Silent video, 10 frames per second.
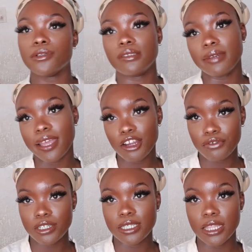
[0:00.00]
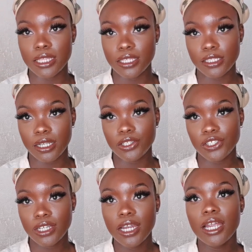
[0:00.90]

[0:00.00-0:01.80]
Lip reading: or do my hair first and then change?